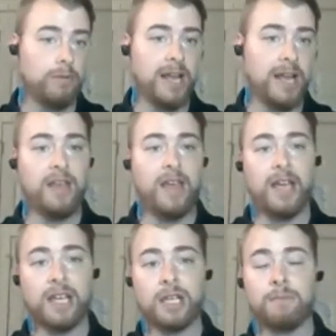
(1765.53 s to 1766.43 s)
by the
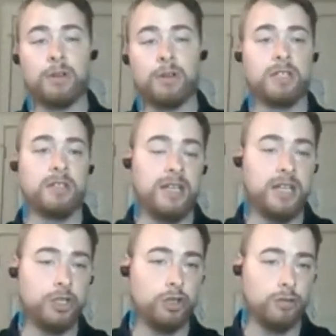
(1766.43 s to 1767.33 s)
experts
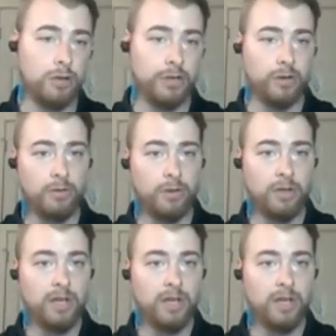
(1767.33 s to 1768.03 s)
in Toronto.